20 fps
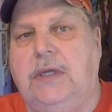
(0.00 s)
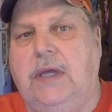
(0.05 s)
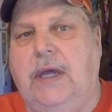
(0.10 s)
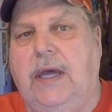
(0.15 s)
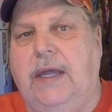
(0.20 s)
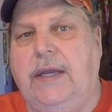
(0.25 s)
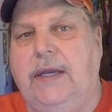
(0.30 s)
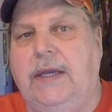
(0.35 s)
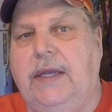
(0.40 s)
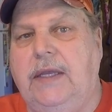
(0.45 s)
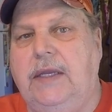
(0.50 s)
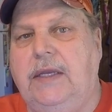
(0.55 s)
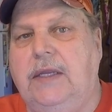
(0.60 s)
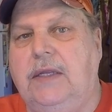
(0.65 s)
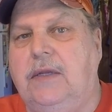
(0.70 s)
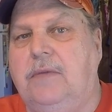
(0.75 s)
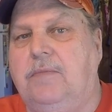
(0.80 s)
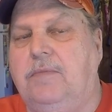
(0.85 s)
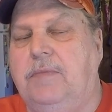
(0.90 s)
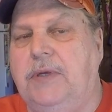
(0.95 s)
I
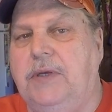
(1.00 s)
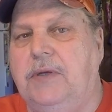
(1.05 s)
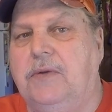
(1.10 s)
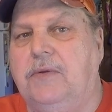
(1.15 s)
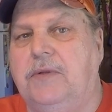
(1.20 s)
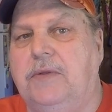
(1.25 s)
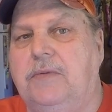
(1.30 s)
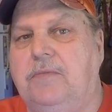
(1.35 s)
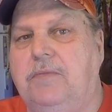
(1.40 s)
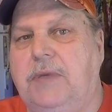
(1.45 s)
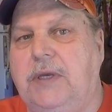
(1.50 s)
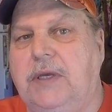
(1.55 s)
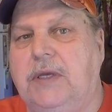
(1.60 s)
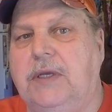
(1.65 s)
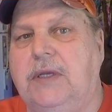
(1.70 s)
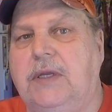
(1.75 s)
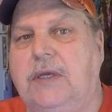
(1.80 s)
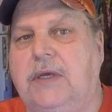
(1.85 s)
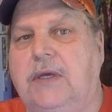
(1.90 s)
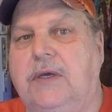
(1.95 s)
needed a building big
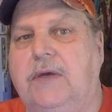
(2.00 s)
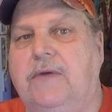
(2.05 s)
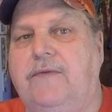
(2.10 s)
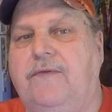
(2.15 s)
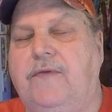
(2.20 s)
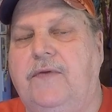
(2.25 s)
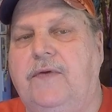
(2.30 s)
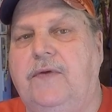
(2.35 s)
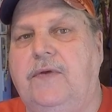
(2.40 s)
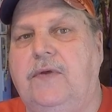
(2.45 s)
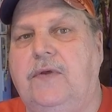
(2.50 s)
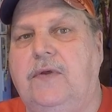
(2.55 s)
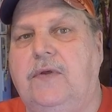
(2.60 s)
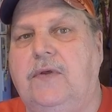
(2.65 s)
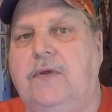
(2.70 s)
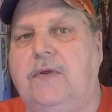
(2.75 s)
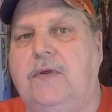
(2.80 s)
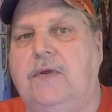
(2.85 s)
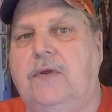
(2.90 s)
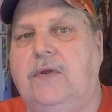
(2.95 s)
enough
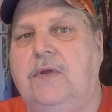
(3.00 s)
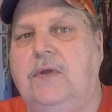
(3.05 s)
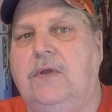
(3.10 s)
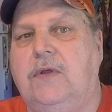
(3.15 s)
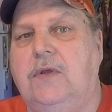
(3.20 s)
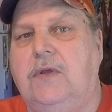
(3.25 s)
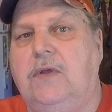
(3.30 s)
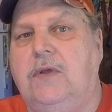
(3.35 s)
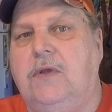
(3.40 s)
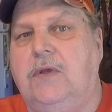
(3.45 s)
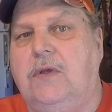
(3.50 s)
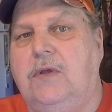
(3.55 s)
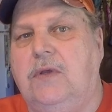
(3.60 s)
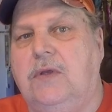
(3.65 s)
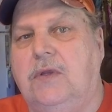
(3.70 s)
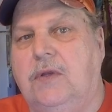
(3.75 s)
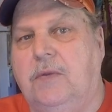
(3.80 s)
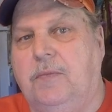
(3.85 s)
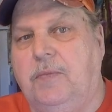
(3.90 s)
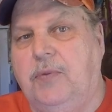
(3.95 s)

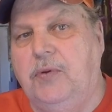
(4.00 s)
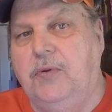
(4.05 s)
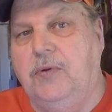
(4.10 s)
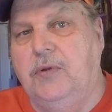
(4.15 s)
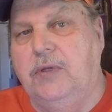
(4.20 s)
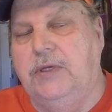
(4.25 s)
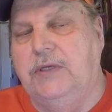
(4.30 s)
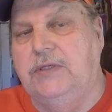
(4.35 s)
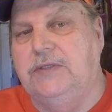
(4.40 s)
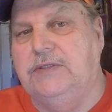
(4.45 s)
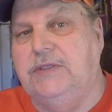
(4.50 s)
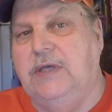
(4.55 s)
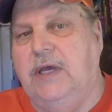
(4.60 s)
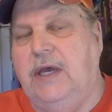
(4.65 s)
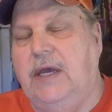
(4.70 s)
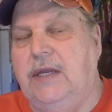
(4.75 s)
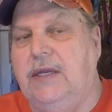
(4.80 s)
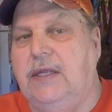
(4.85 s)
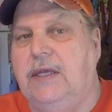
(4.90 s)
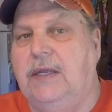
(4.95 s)
to pull
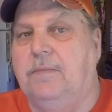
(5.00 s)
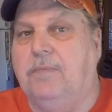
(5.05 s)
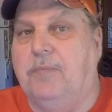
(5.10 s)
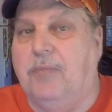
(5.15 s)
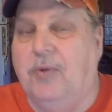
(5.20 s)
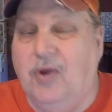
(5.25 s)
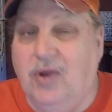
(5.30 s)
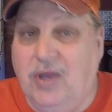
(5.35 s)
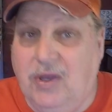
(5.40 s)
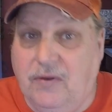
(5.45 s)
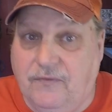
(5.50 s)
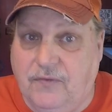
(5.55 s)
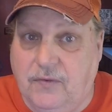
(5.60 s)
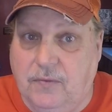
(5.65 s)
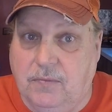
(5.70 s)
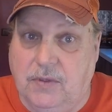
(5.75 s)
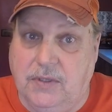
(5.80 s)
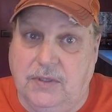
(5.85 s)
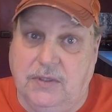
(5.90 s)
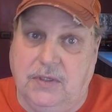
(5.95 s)
inside, and
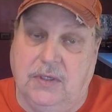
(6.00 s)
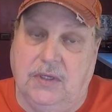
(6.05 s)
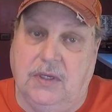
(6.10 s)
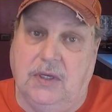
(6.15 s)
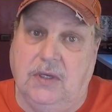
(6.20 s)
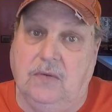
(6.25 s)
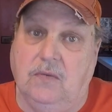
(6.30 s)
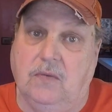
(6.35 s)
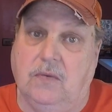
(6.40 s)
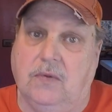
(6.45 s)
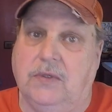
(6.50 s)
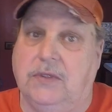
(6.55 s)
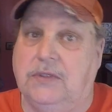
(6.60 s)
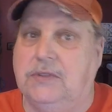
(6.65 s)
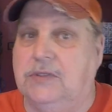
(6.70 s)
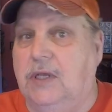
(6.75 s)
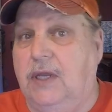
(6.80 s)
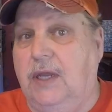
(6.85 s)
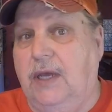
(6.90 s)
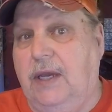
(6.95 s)
preferably you need one that's
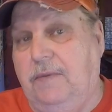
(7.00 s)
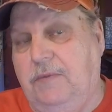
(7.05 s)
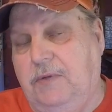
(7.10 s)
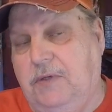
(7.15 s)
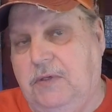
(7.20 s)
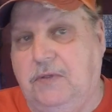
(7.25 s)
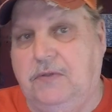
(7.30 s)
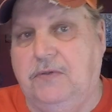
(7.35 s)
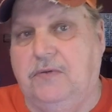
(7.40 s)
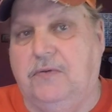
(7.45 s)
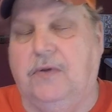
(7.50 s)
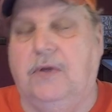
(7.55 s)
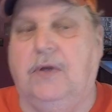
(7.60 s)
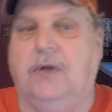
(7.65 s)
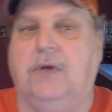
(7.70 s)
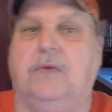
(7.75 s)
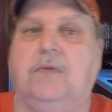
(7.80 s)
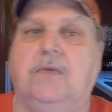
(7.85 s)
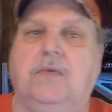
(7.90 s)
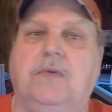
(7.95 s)
climate
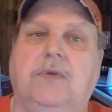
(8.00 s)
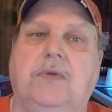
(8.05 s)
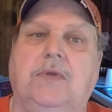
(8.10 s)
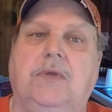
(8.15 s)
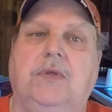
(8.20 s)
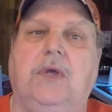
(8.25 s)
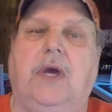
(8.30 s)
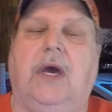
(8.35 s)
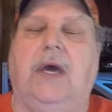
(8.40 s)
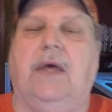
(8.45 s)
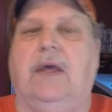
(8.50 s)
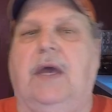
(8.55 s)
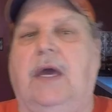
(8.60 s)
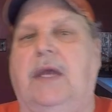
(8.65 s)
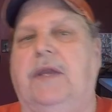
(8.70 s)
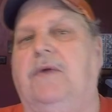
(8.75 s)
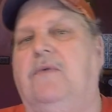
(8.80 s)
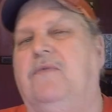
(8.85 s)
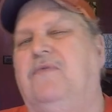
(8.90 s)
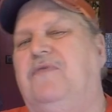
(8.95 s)
controlled. I
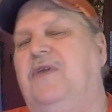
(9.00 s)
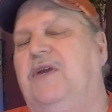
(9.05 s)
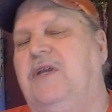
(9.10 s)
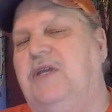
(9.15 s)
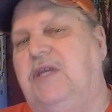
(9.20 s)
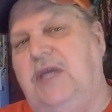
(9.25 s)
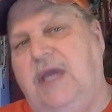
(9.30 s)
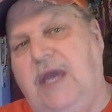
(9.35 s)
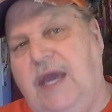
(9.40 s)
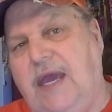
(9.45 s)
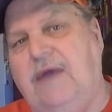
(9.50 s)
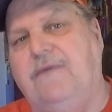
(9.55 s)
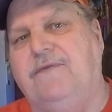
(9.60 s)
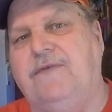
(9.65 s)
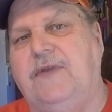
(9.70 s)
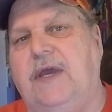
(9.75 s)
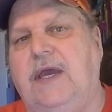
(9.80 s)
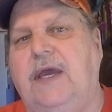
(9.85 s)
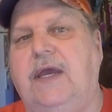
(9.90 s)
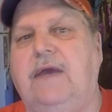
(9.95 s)
don't think you have
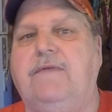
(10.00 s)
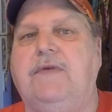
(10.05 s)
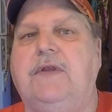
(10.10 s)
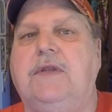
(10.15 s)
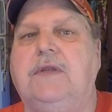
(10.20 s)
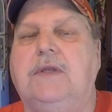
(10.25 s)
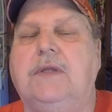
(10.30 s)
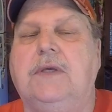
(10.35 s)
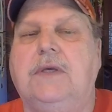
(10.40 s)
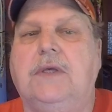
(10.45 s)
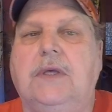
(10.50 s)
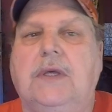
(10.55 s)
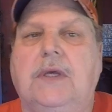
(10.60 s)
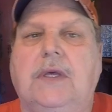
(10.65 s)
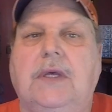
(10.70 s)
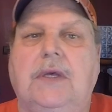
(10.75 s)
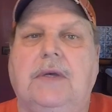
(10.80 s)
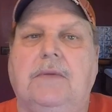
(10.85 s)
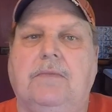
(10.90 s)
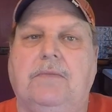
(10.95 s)
to have it,
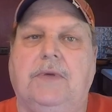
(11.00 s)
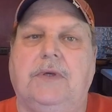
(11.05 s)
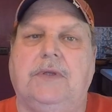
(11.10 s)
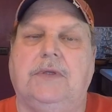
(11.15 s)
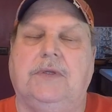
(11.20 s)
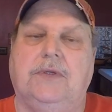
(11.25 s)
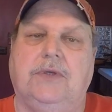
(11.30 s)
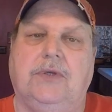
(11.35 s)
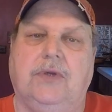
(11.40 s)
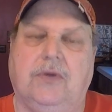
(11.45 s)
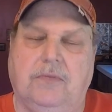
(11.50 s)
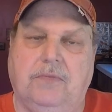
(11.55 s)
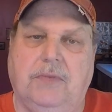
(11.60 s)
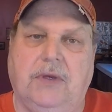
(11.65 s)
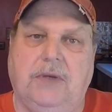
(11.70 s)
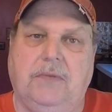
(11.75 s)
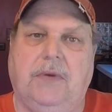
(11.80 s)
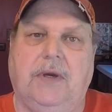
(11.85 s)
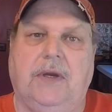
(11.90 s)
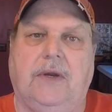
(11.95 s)
but you'd
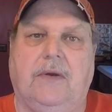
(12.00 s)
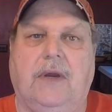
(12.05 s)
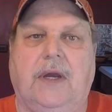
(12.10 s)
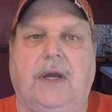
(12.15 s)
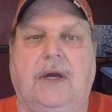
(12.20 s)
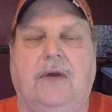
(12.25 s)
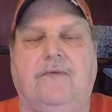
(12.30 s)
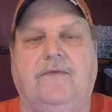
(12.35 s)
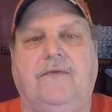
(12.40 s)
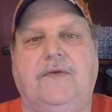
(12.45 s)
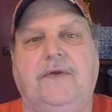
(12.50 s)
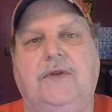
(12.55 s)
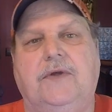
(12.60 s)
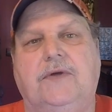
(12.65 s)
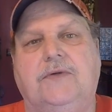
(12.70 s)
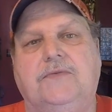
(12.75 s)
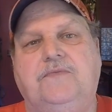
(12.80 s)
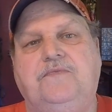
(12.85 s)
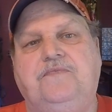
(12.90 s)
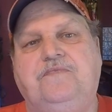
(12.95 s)
be better off, you
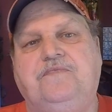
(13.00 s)
know.